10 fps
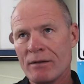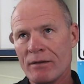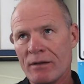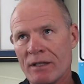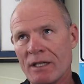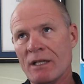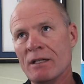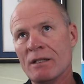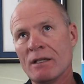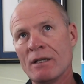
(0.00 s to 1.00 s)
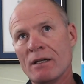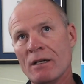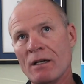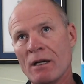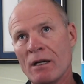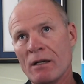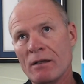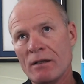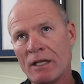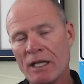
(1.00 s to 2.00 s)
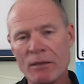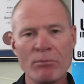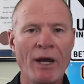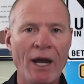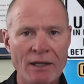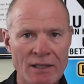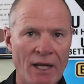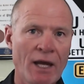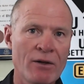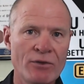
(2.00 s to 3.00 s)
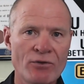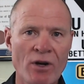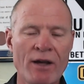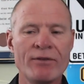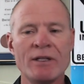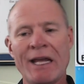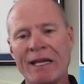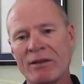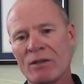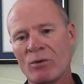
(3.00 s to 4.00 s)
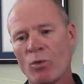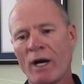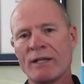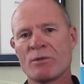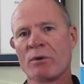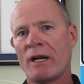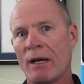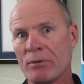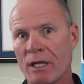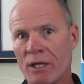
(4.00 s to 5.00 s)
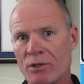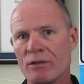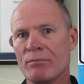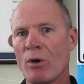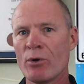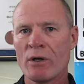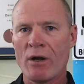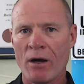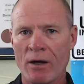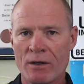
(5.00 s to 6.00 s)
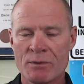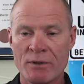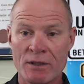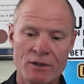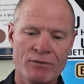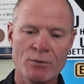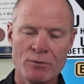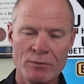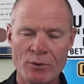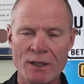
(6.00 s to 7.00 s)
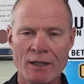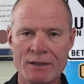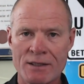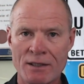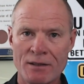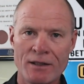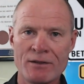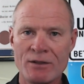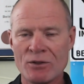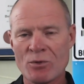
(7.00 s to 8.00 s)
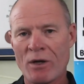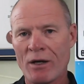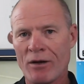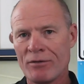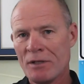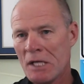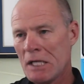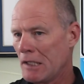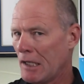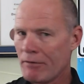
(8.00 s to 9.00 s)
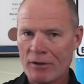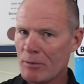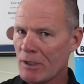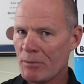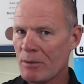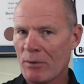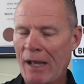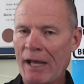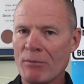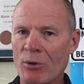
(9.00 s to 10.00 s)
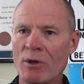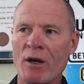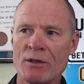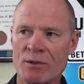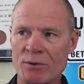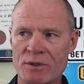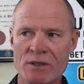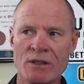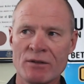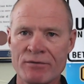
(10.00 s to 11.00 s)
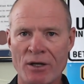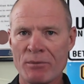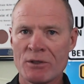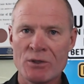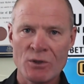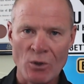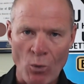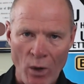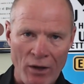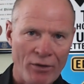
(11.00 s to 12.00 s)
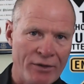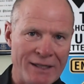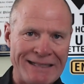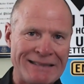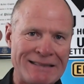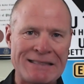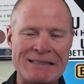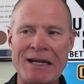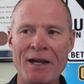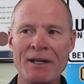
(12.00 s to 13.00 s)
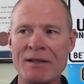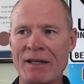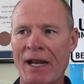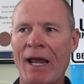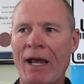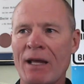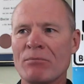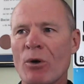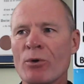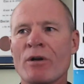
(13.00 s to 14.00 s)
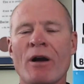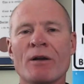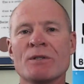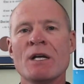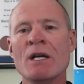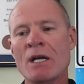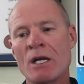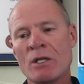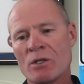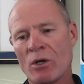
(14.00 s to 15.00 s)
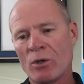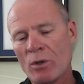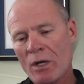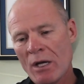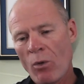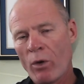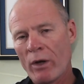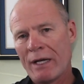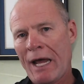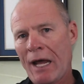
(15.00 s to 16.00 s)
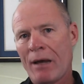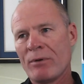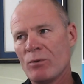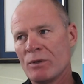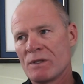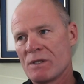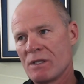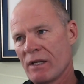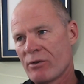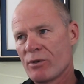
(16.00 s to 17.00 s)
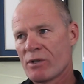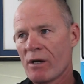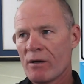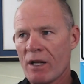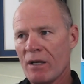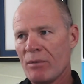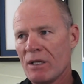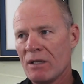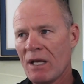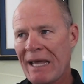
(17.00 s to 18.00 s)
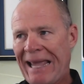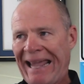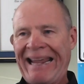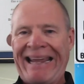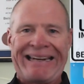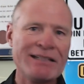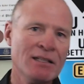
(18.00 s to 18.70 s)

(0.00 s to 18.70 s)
the impact it had on driving and the widespread application of motor cars, because you have to realize that in 1912, not very many people had motor cars. It was still very much the wealthy in society that had motor cars. So what had happened was, is the electric starter came in, and